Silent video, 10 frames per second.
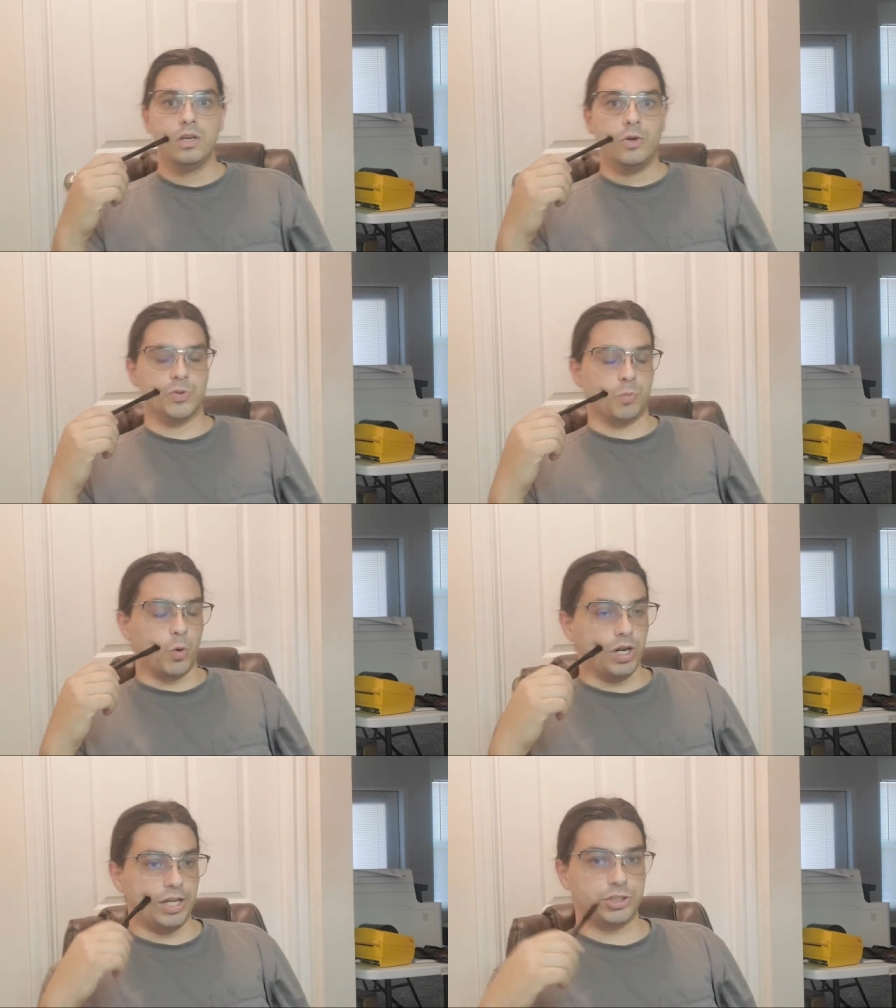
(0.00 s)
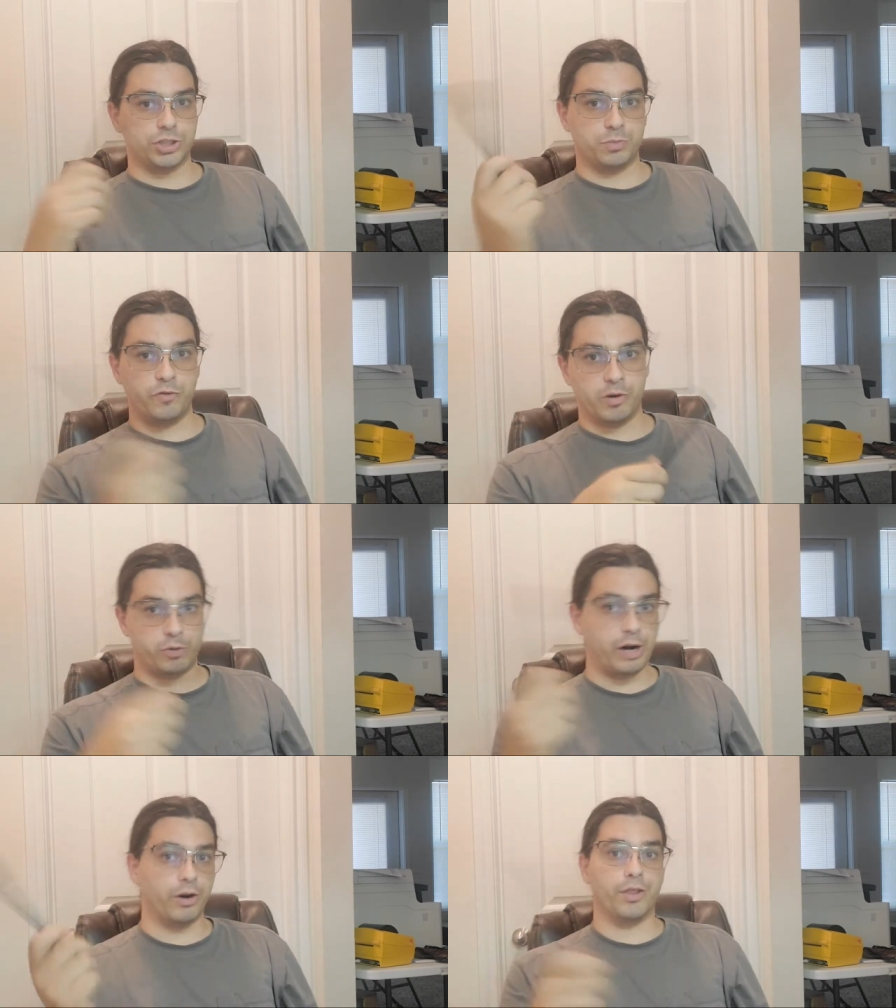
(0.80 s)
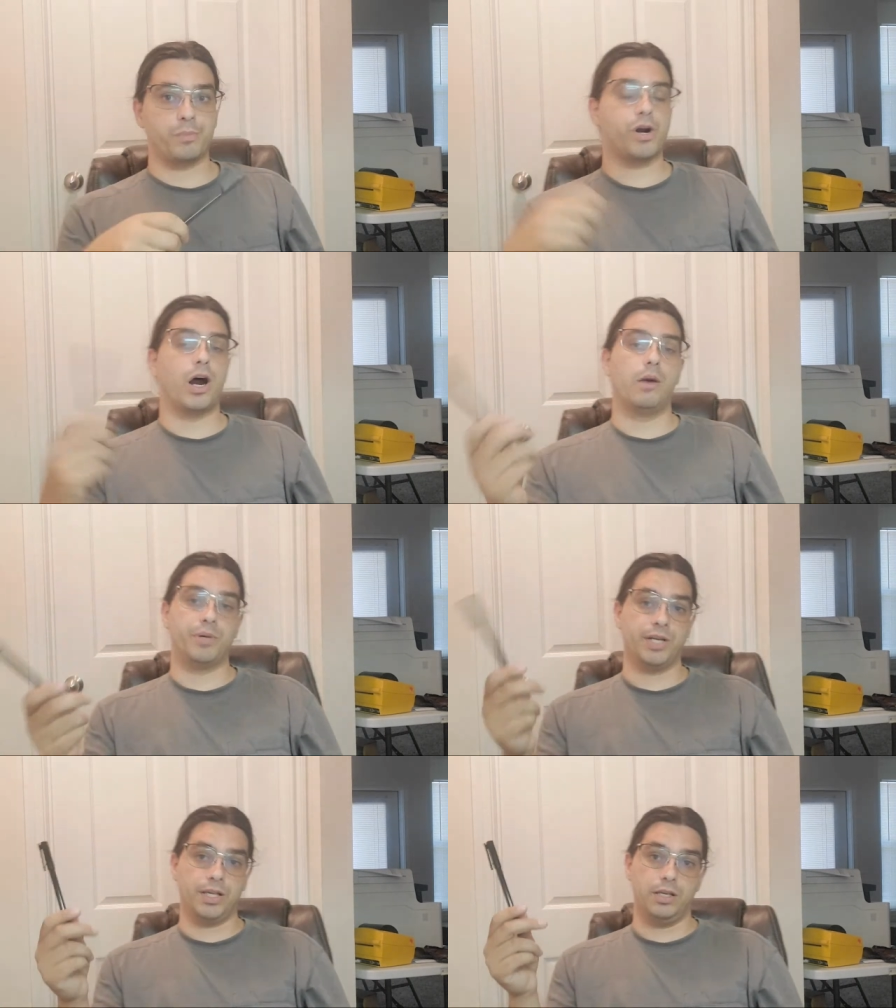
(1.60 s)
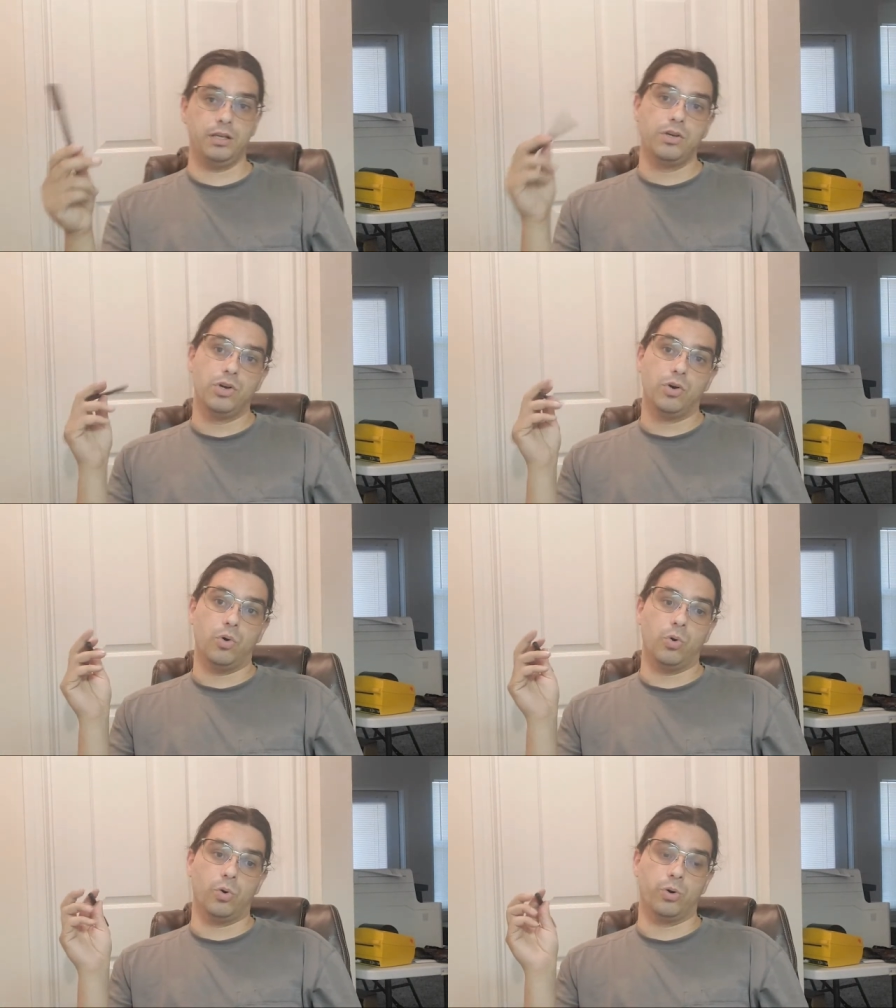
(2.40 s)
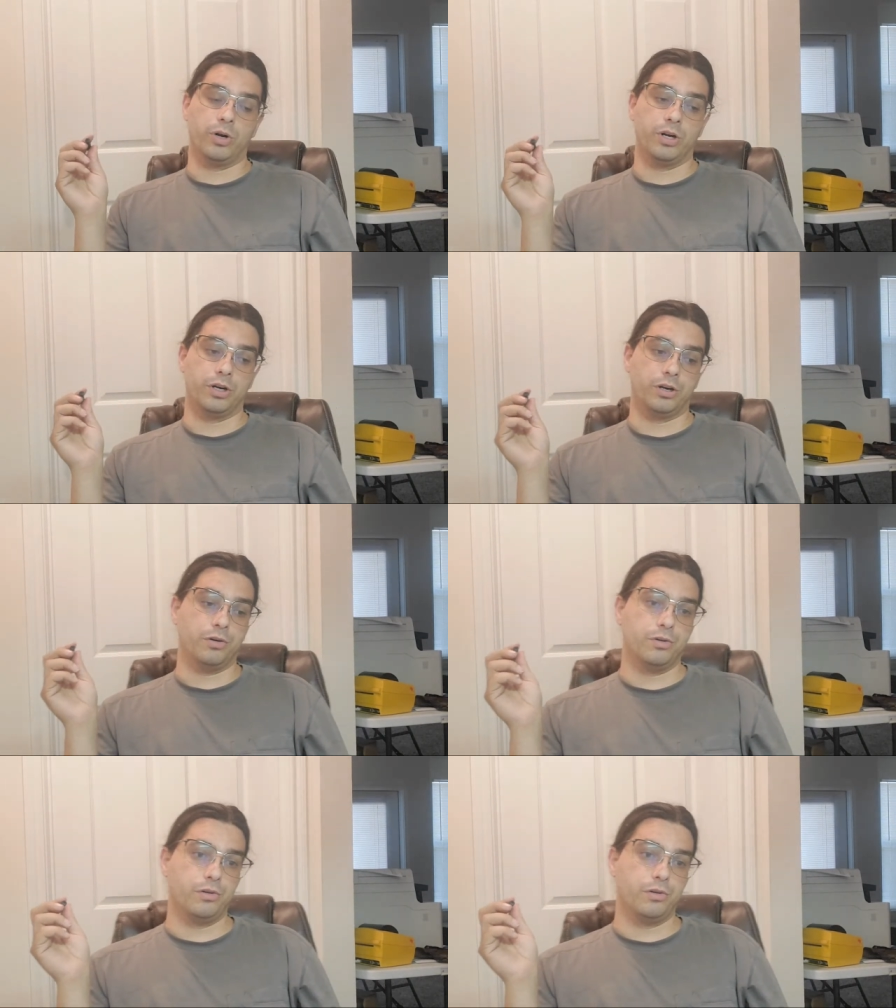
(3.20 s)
It was more or less just moving around on the property, or